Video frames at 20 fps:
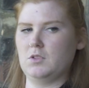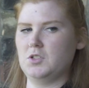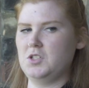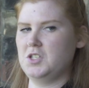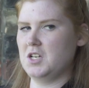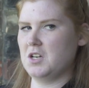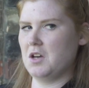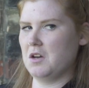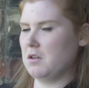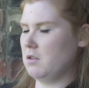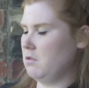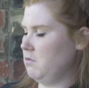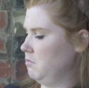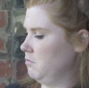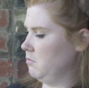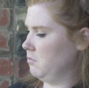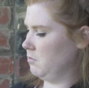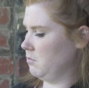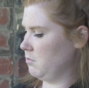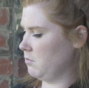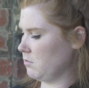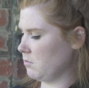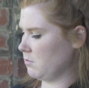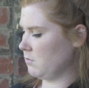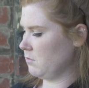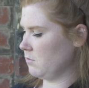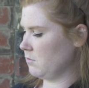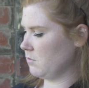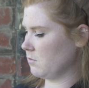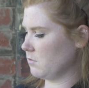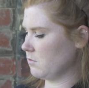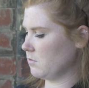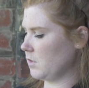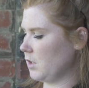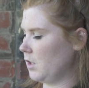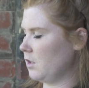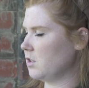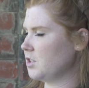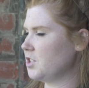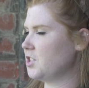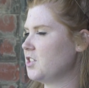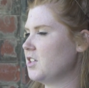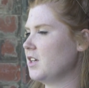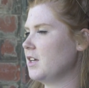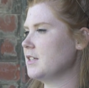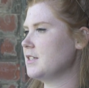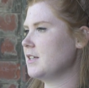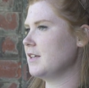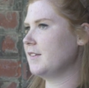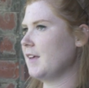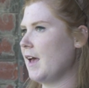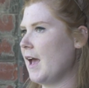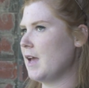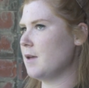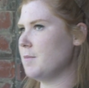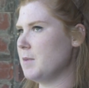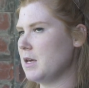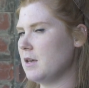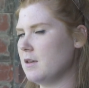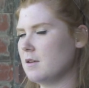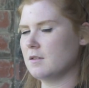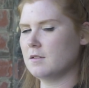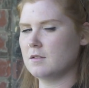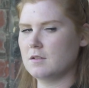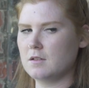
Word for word: good to know. Oh shit, it's Amy.